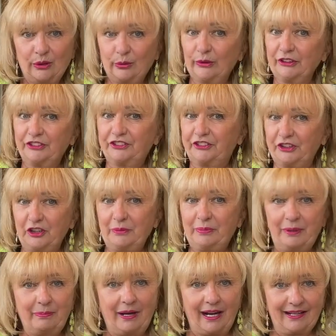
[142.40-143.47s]
We'll soon
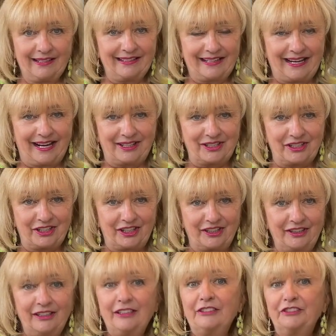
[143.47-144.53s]
be back in
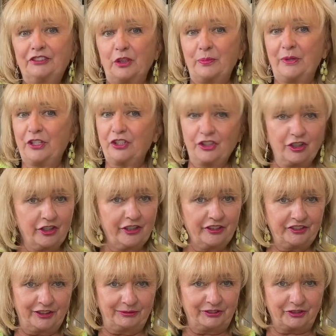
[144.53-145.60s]
Canada, so be sure to
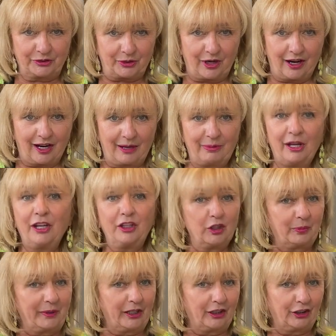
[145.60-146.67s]
subscribe.
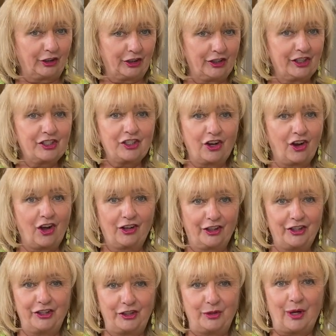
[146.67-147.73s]
You'll be alerted to all our
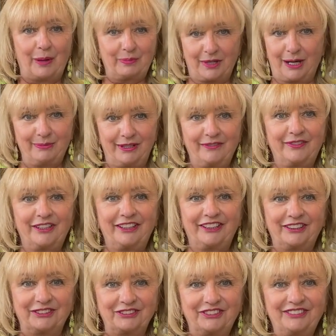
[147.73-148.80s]
new upcoming
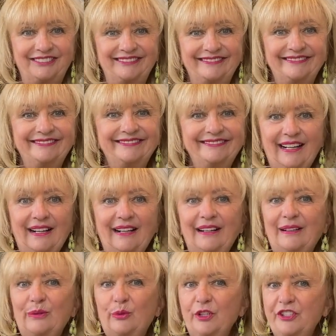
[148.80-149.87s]
videos.
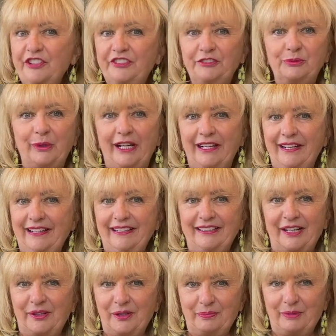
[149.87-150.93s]
We're just waiting
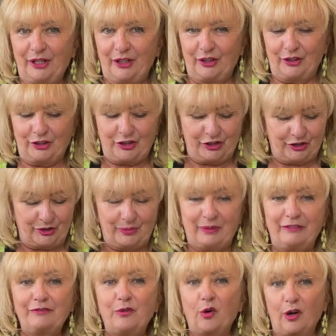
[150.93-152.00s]
another minute or two
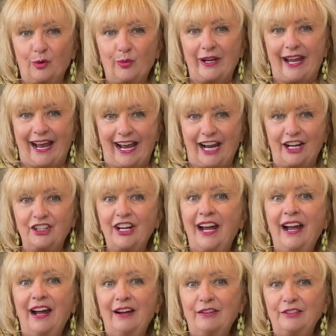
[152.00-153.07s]
before we add
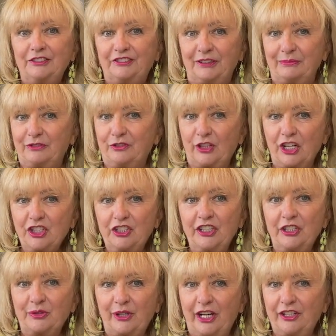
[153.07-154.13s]
some freshly
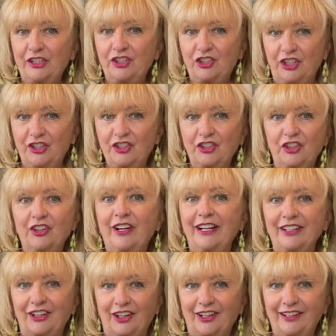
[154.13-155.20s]
grated ginger
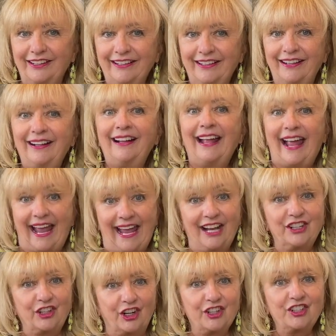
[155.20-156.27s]
and garlic
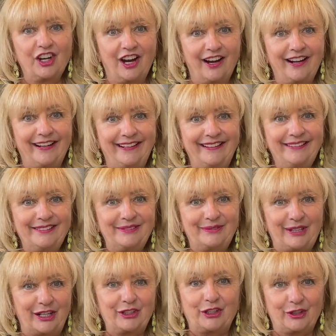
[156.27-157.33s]
and our Thai
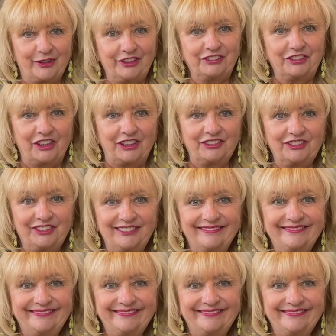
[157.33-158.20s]
red curry sauce.